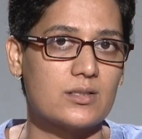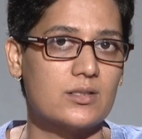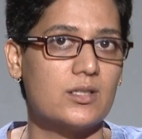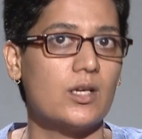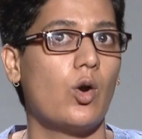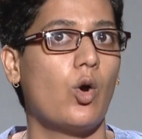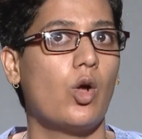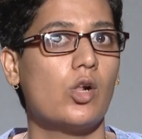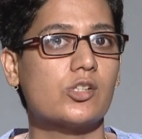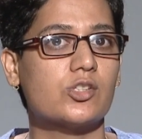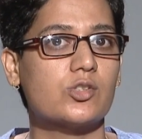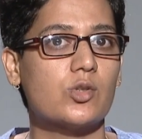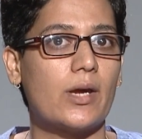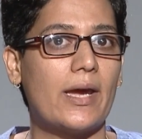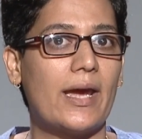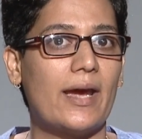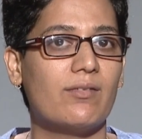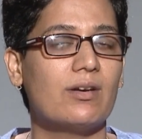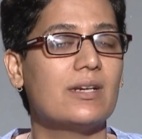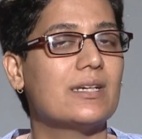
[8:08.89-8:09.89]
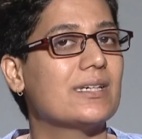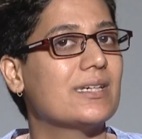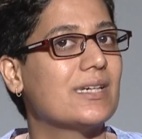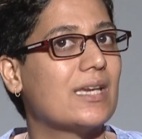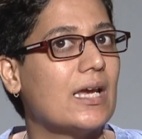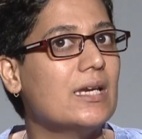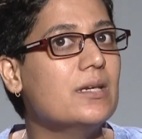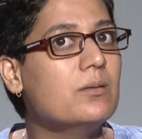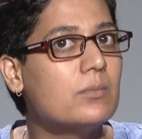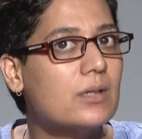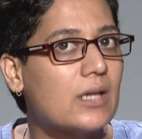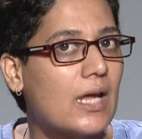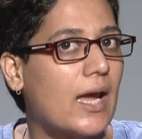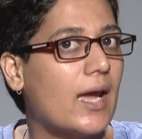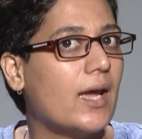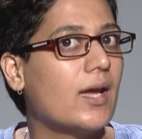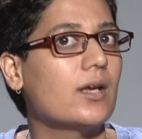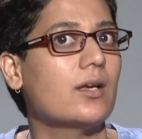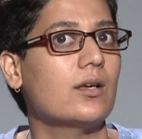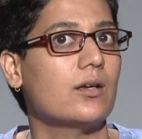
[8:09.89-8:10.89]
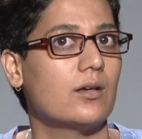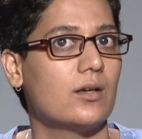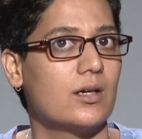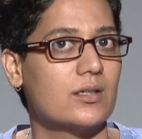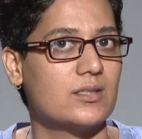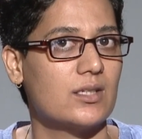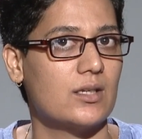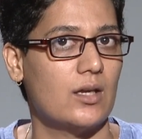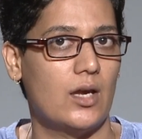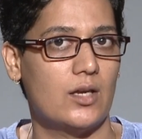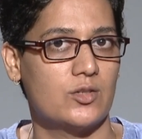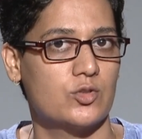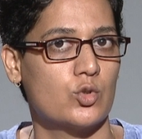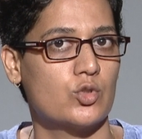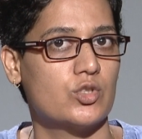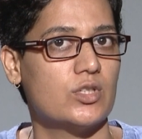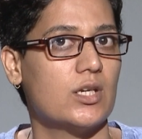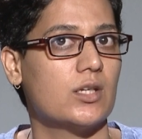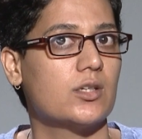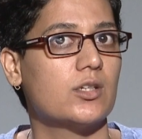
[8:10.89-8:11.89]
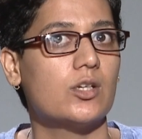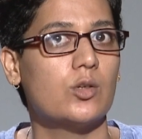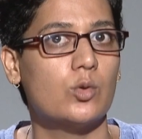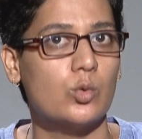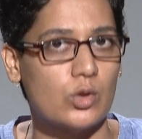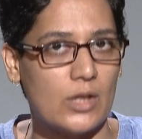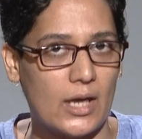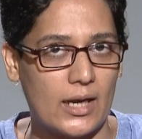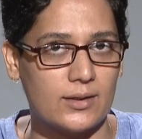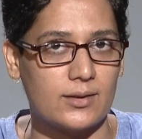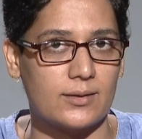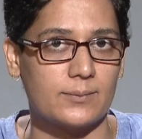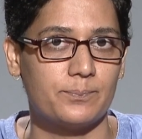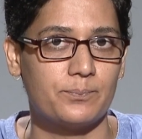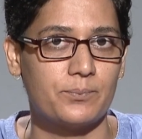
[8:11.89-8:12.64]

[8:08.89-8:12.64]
they also have a time tag associated to that.